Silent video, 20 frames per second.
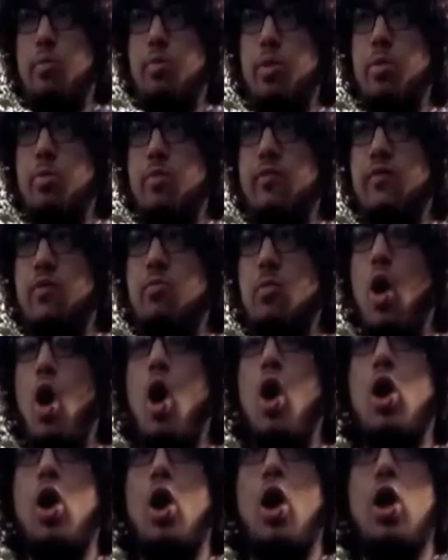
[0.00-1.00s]
People from
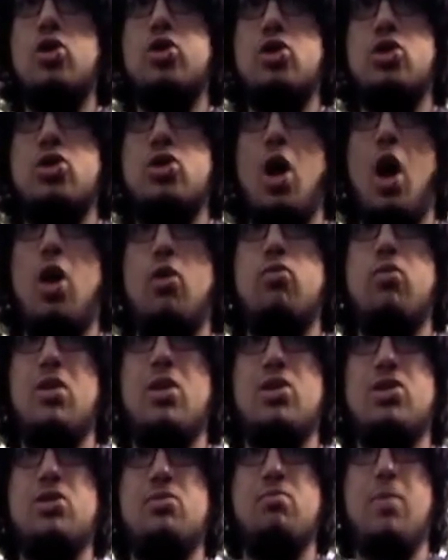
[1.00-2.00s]
all cultures, all
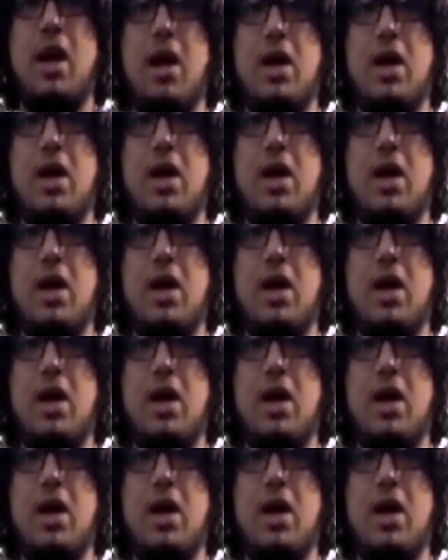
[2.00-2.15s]
religion